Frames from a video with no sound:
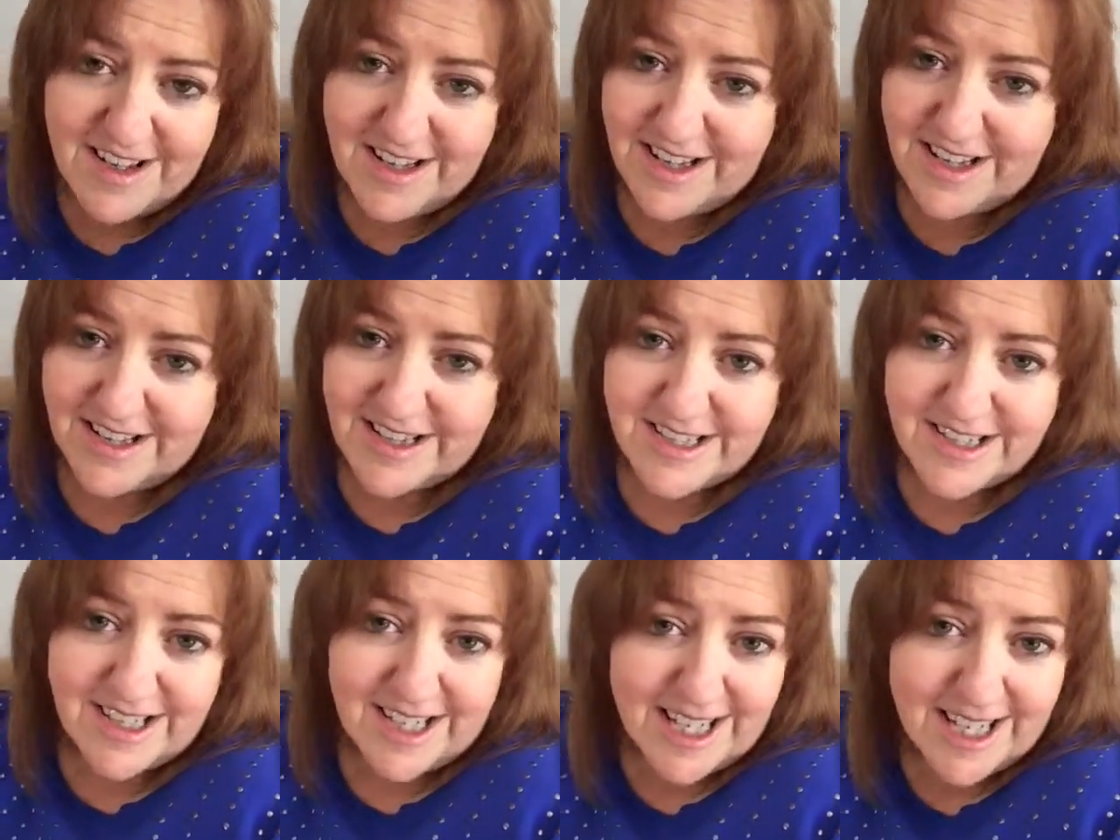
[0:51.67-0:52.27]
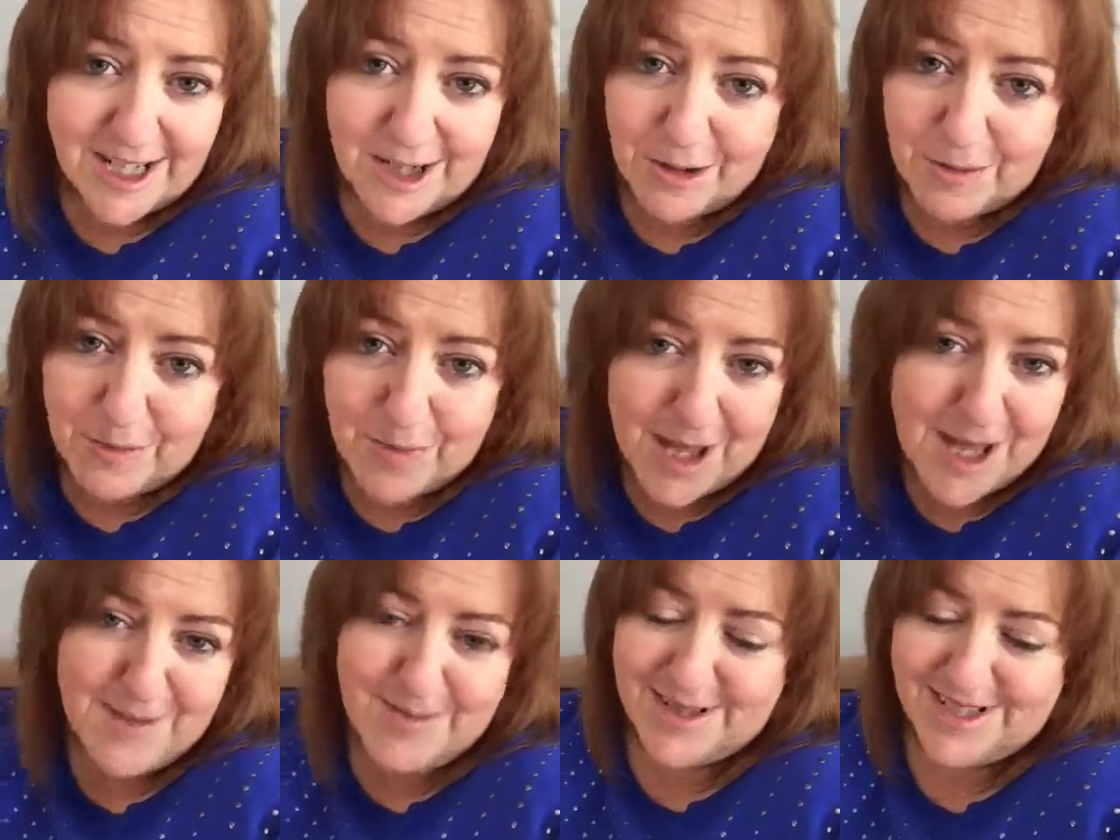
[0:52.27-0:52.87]
It's little
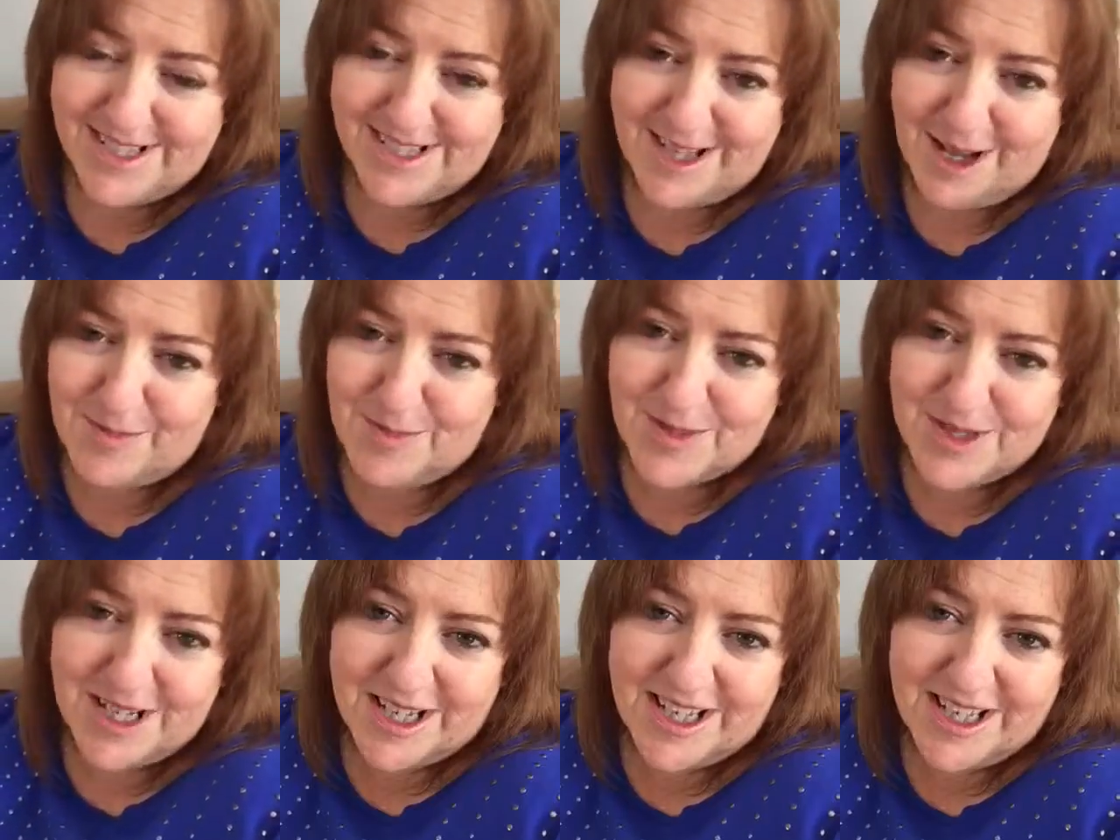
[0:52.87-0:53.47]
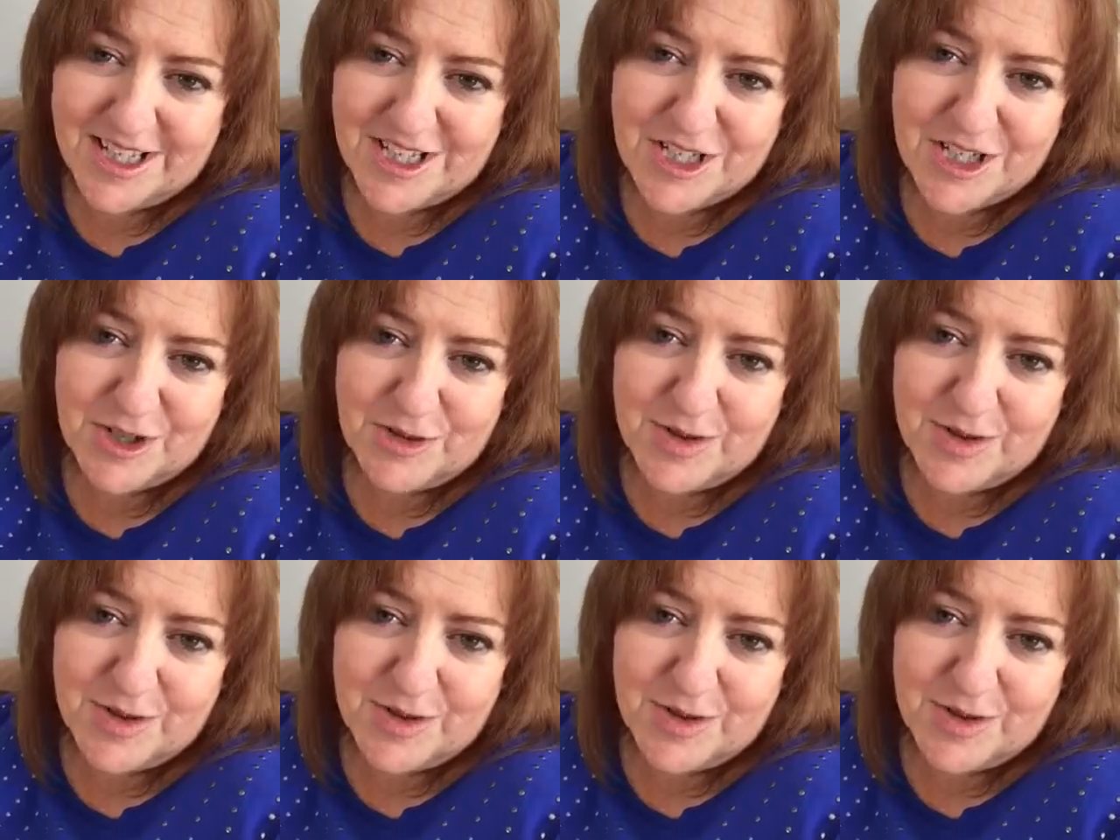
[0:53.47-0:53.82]
baby steps that gets